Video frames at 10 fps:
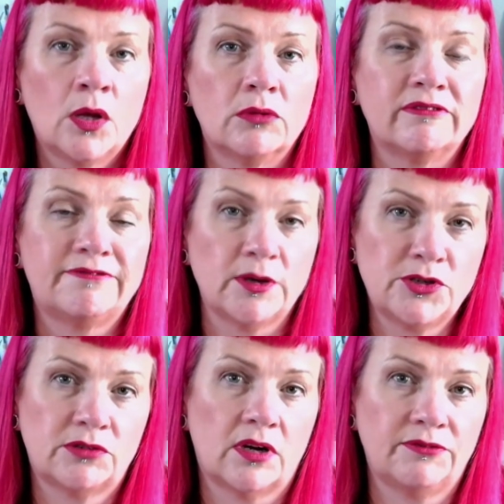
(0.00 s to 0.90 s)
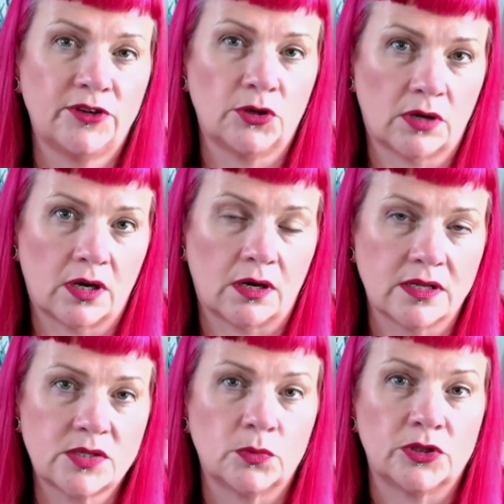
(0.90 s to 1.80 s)
Well, photographing your art
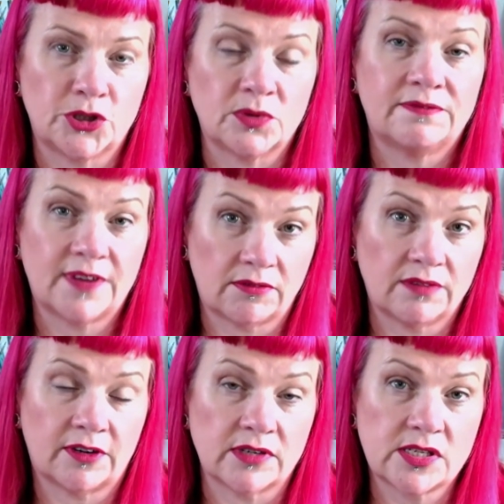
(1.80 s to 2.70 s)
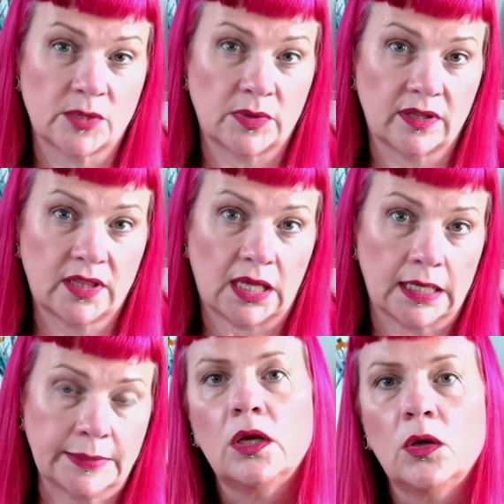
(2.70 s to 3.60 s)
will do a very, very similar thing.
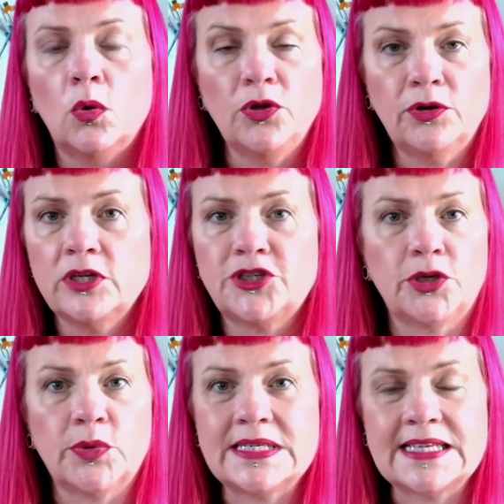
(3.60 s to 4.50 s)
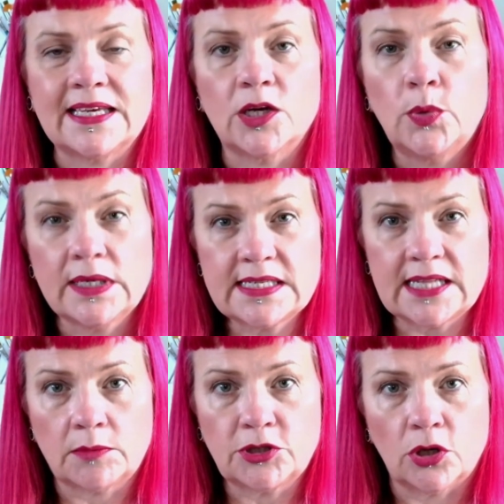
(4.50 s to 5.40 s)
All you've got to do is take a quick
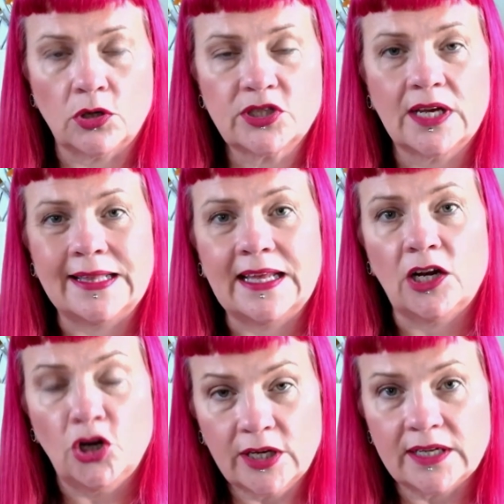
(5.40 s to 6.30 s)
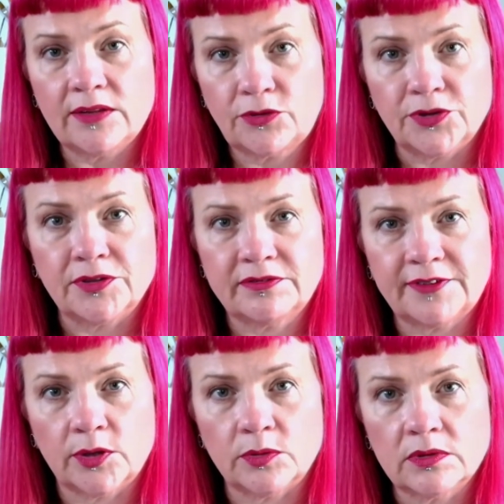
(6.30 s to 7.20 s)
snapshot and then look at it through the
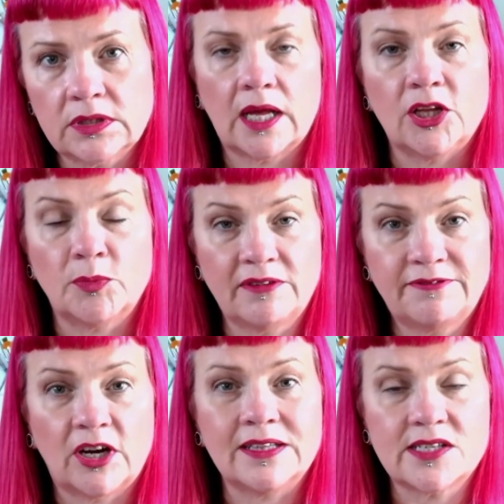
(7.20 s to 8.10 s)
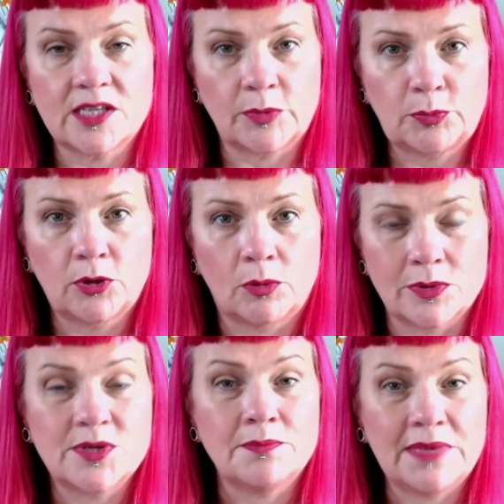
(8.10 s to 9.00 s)
phone, and you might find that some of the
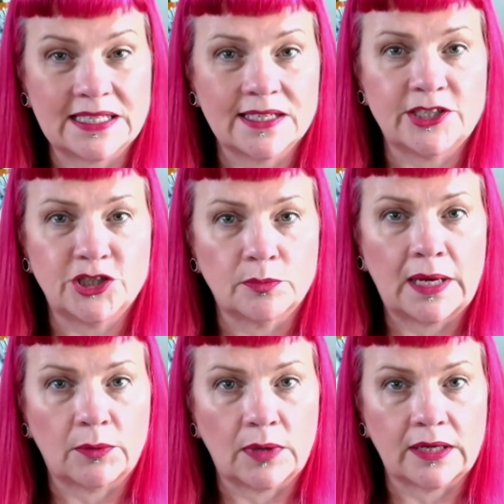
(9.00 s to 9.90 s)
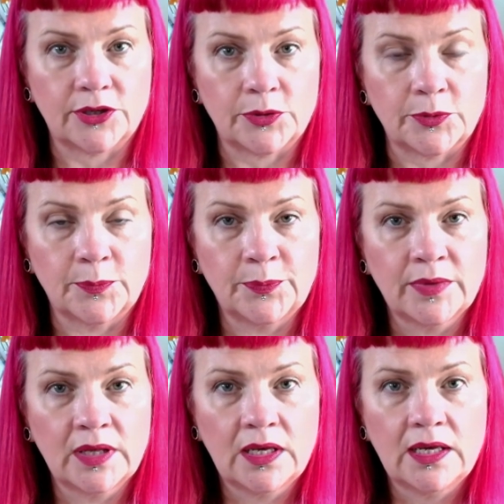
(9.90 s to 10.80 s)
problems immediately jump out at you.
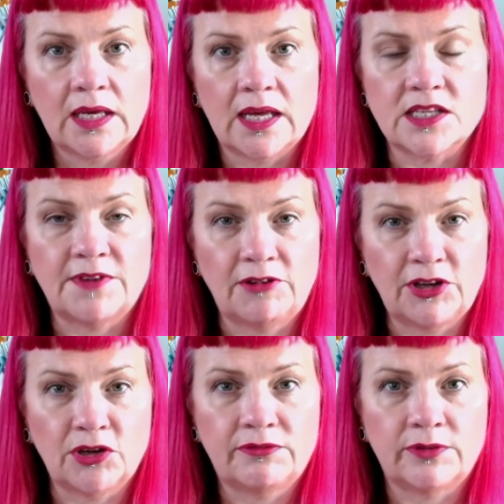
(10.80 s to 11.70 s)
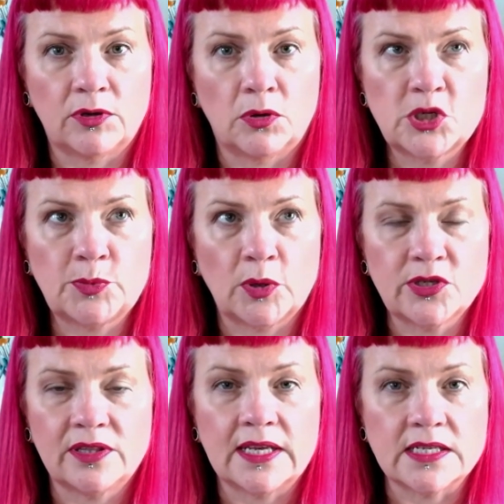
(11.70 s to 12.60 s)
It's very good for spotting
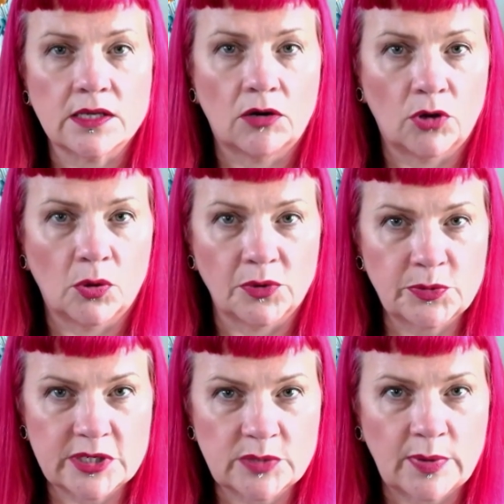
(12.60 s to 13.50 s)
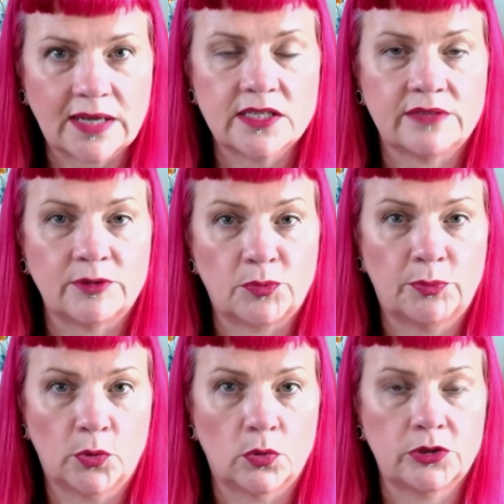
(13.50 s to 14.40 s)
things that are wrong with perspective and
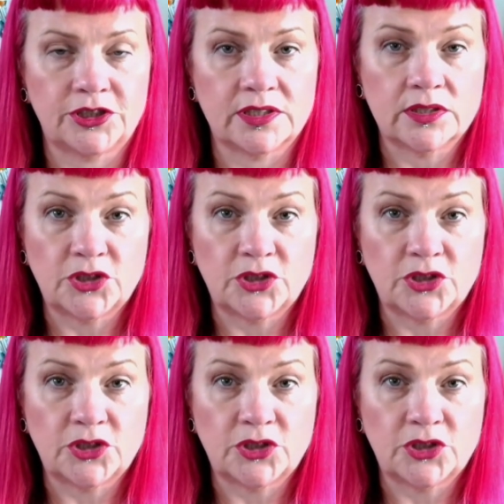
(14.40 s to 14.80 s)
proportion and